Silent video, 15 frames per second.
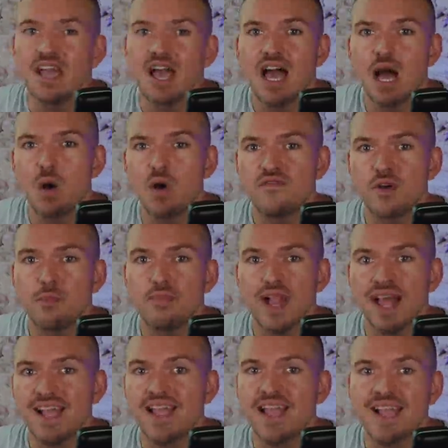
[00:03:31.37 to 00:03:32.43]
However,
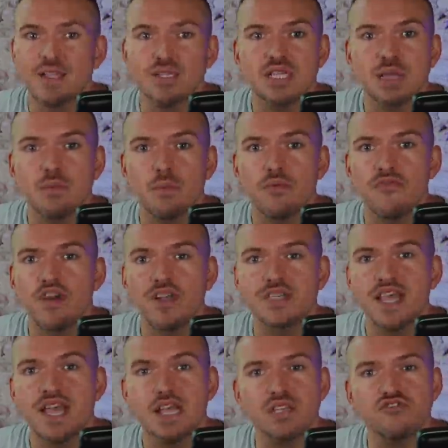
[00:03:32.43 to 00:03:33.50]
Black Cat's team-up
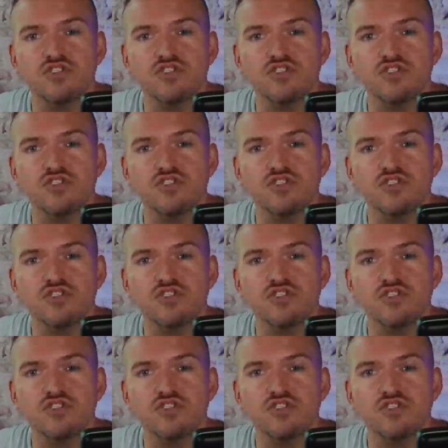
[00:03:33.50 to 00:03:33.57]
provides extra